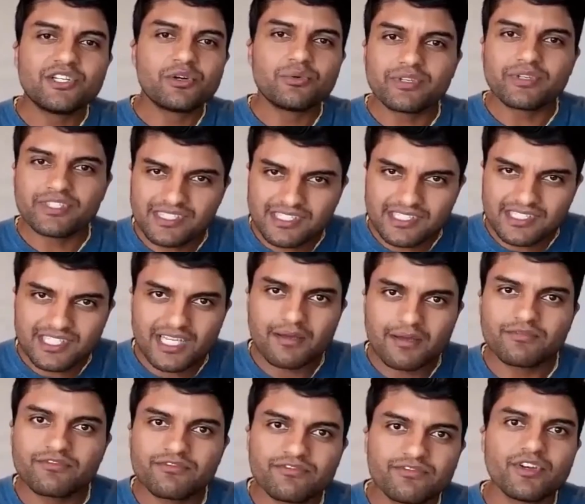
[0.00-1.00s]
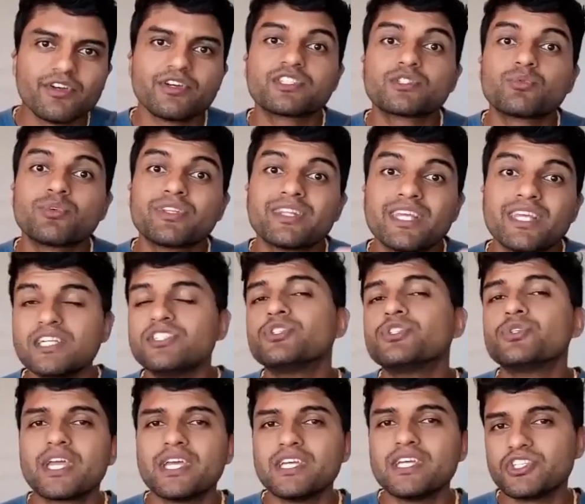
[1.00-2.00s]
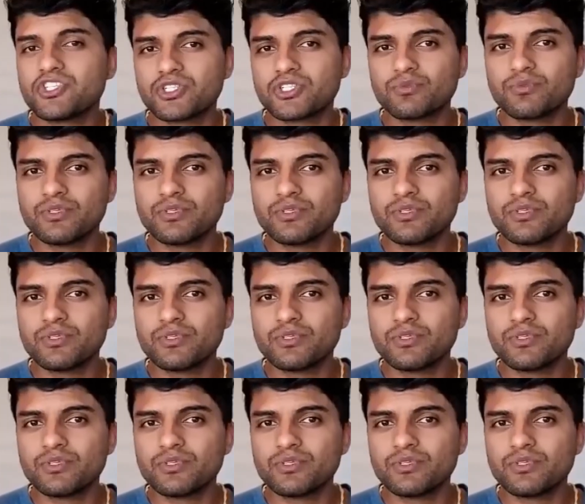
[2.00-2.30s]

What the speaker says: or we step first with education.